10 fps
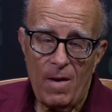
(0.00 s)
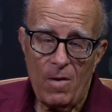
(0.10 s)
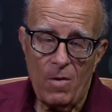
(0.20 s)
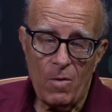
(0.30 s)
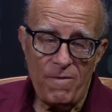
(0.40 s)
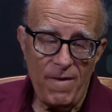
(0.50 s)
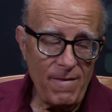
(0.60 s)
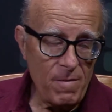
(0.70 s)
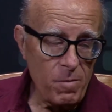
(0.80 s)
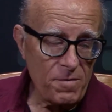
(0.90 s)
who were
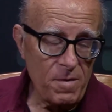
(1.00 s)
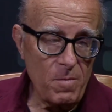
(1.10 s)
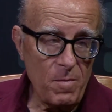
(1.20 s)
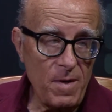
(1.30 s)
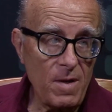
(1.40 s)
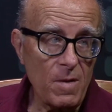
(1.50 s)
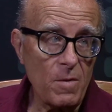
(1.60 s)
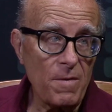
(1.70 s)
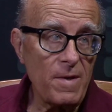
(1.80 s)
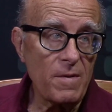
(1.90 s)
favorable to Mumia were either